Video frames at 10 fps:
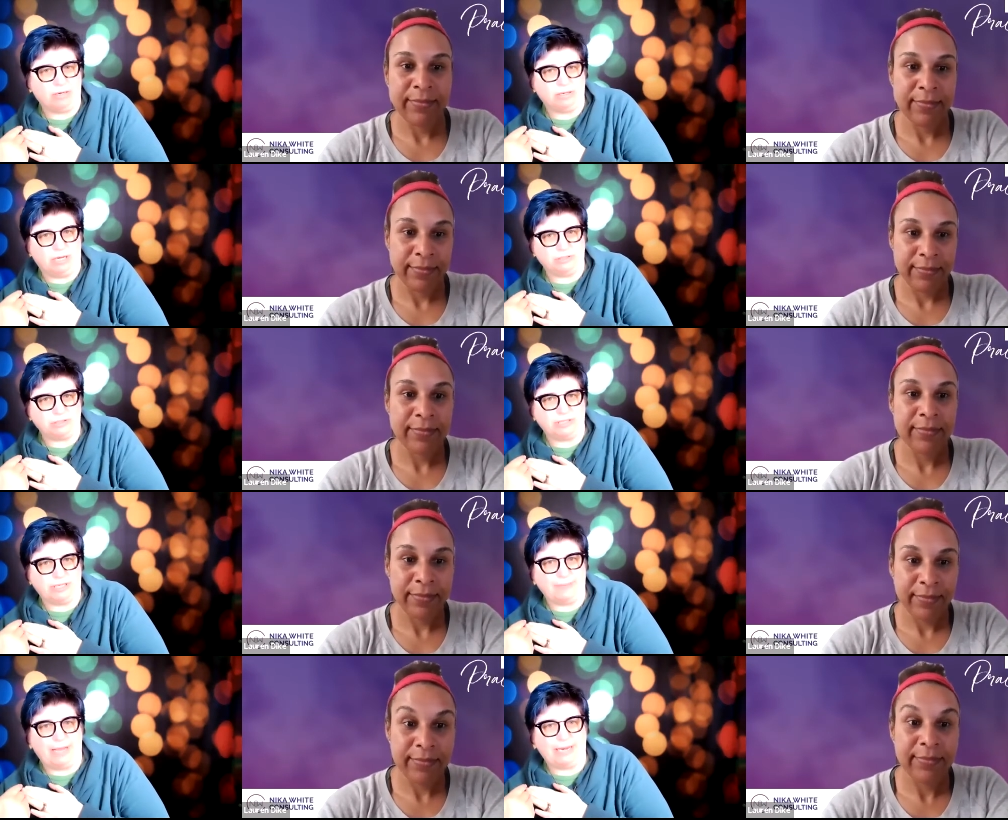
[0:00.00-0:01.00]
Speaker 1: unconsciously
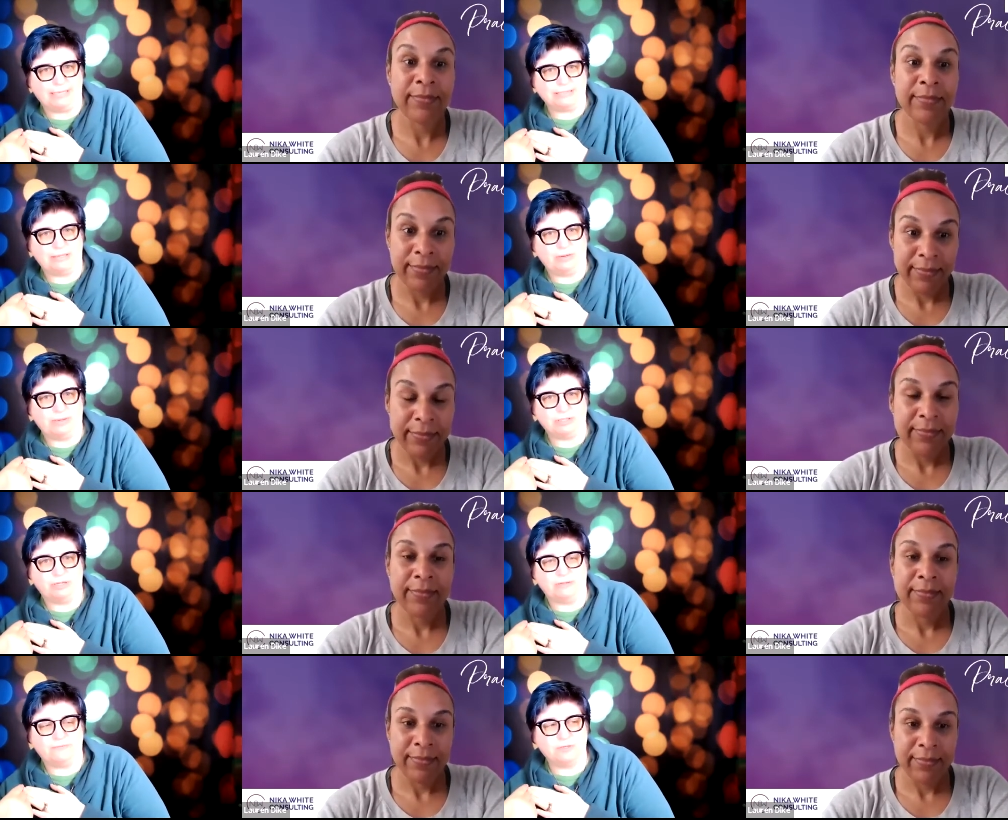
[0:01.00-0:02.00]
behind asking the question
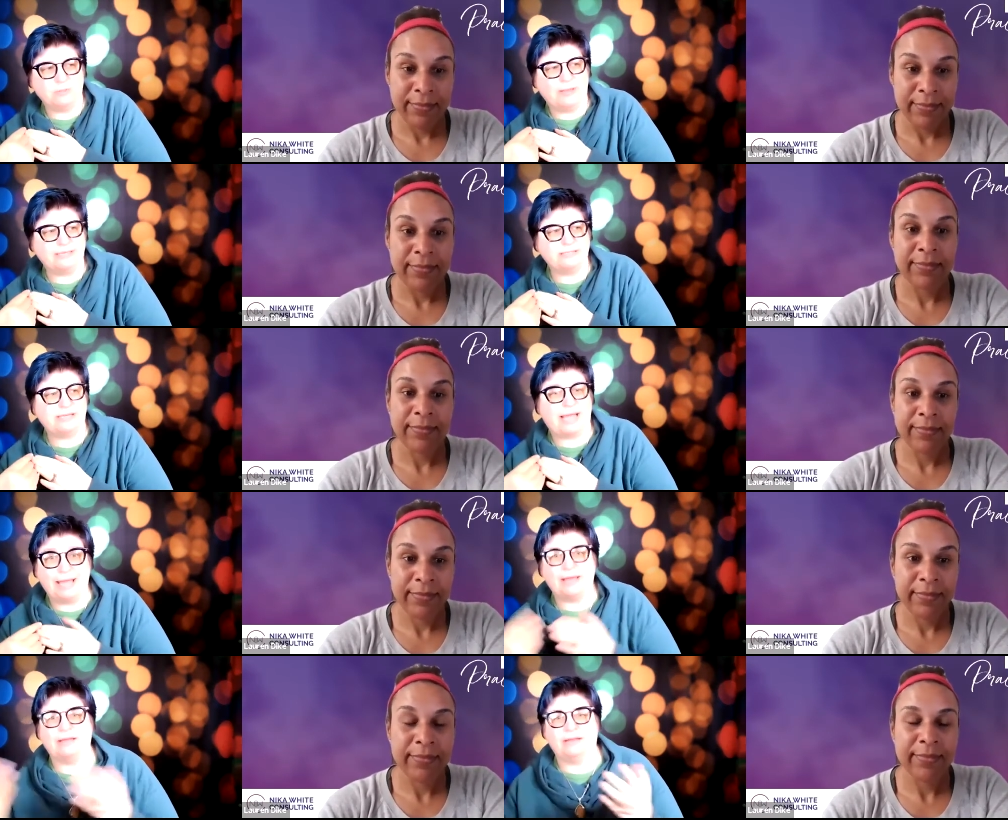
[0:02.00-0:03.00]
in the first place
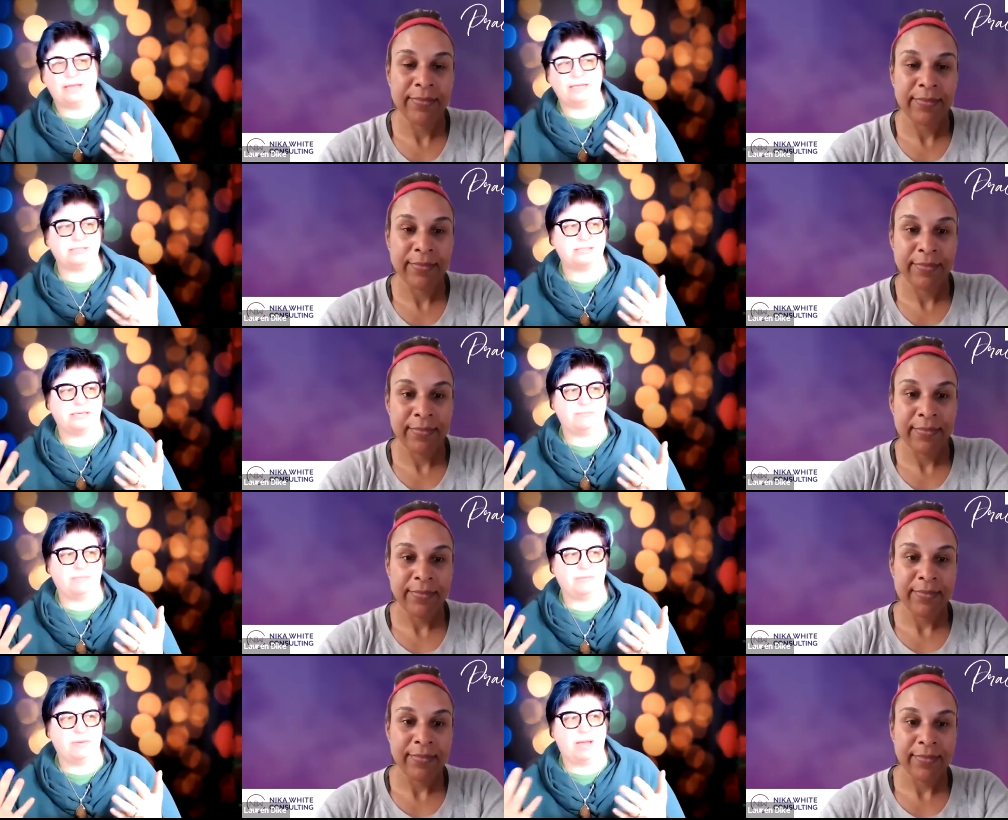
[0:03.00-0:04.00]
and it's
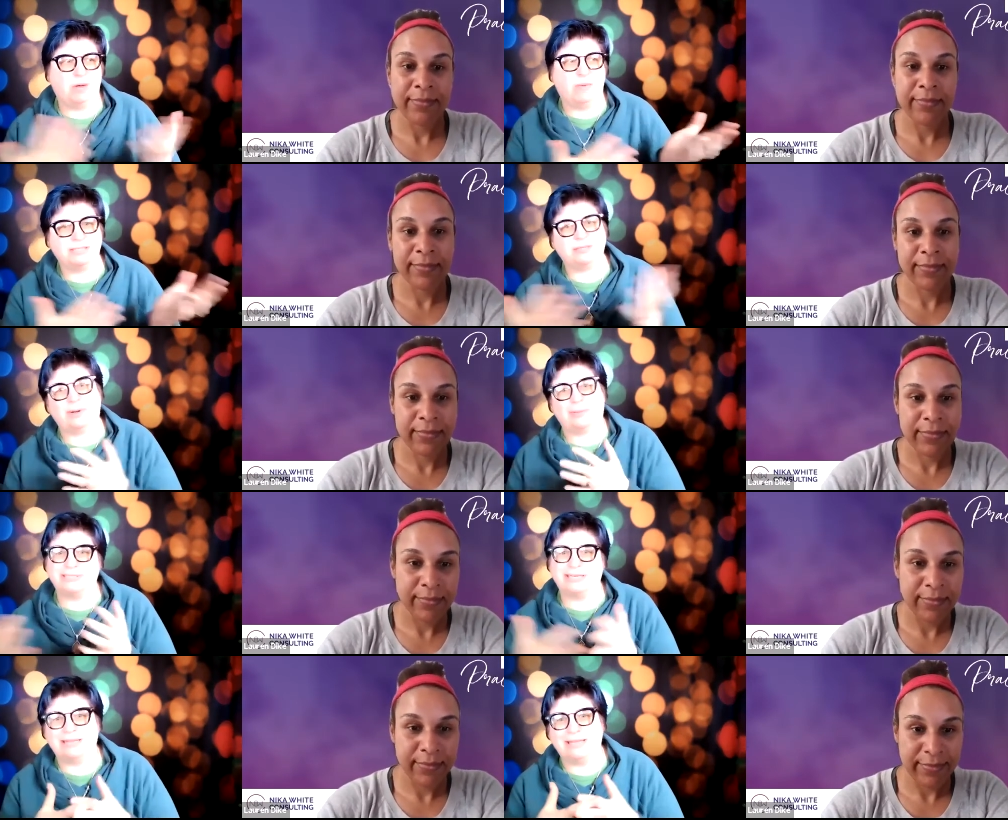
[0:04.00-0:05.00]
how white
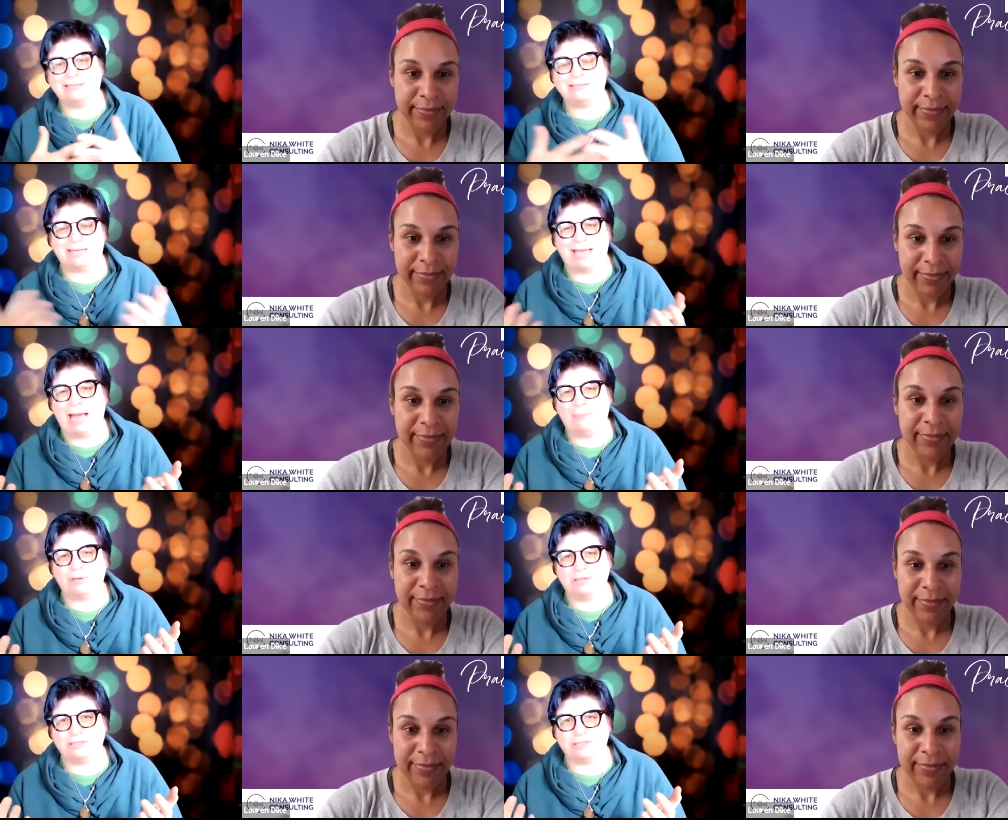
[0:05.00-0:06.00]
supremacy links to
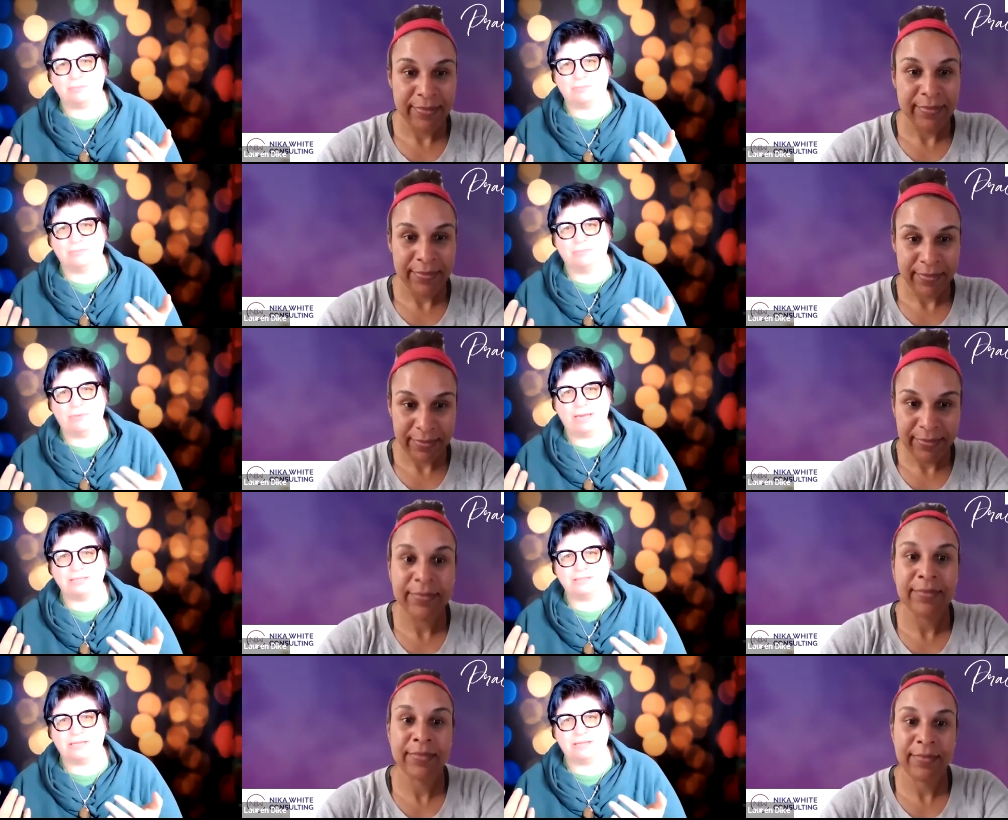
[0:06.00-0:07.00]
capitalism right
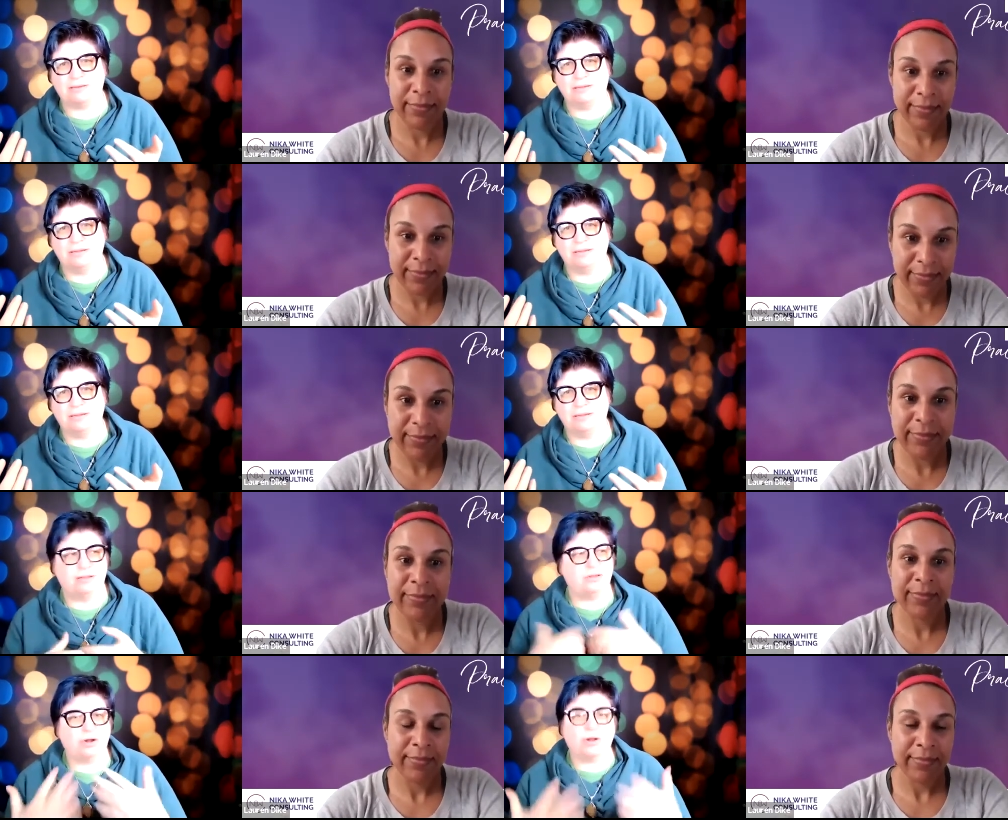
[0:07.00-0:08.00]
is mm-hmm. that
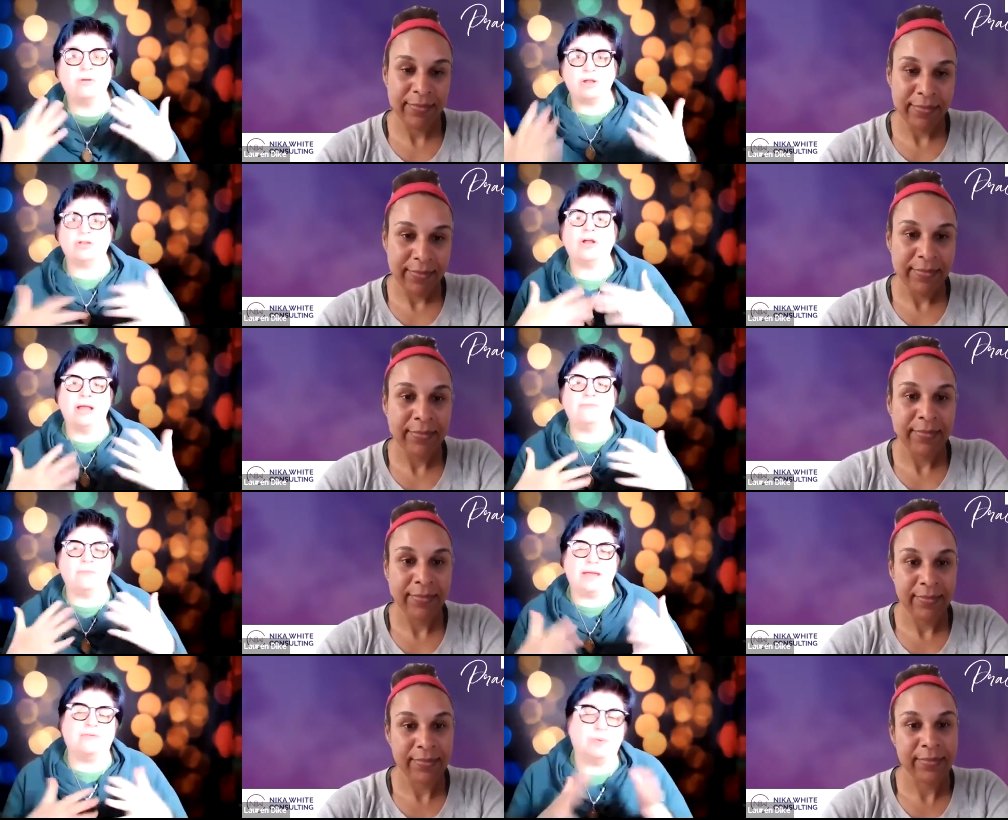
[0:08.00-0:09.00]
you're you're if
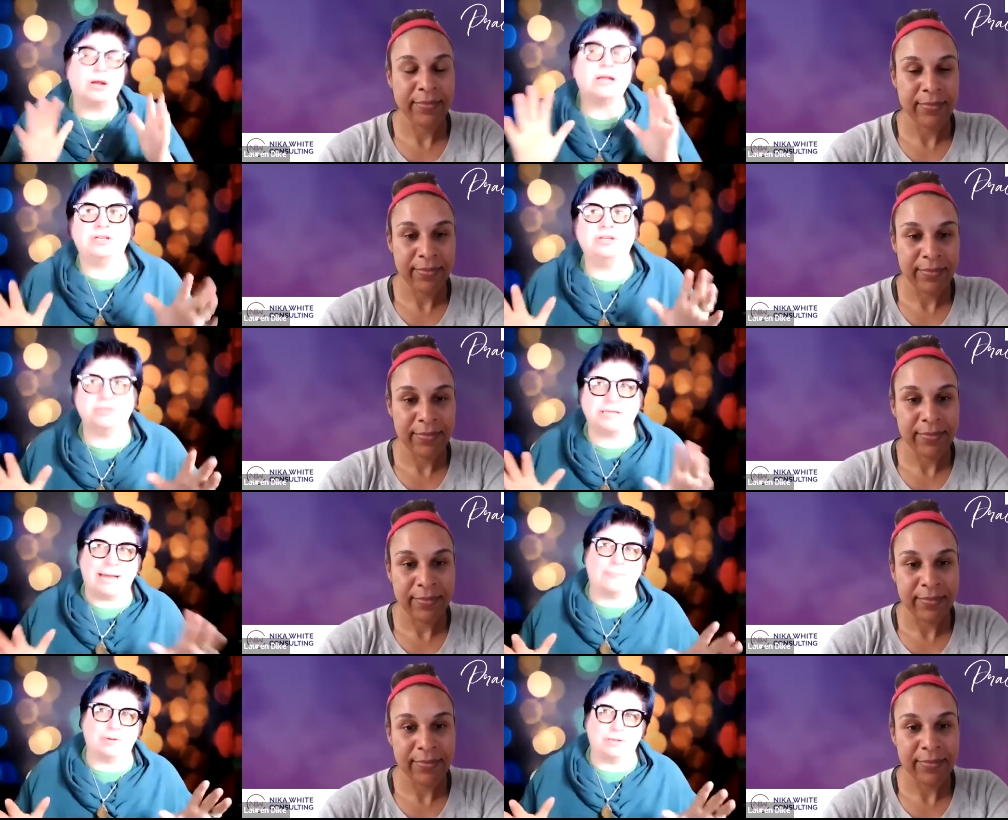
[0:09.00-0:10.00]
we, if we're going to use
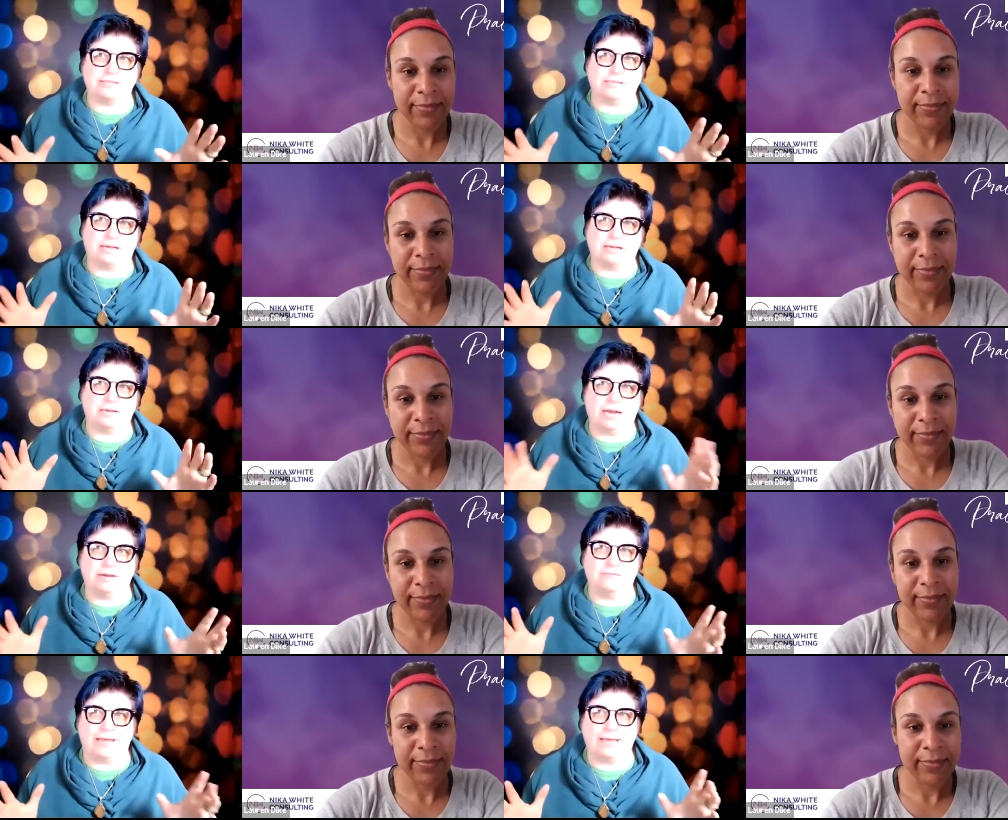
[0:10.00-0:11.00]
capitalistic kind
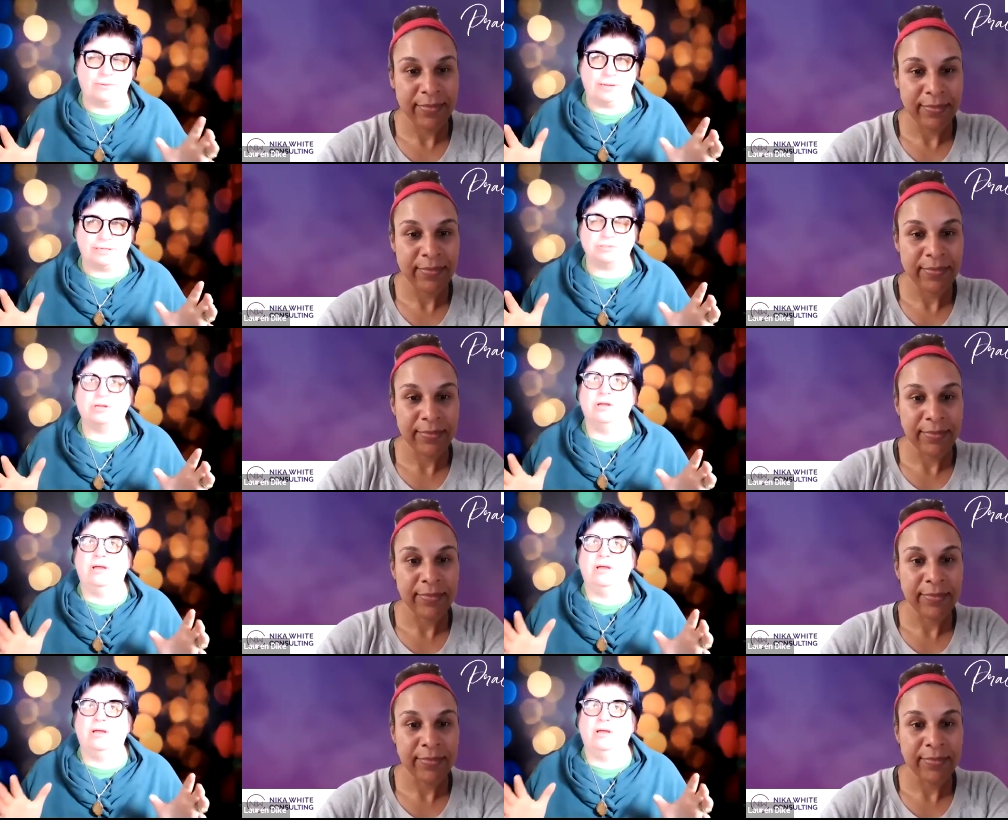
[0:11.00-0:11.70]
of language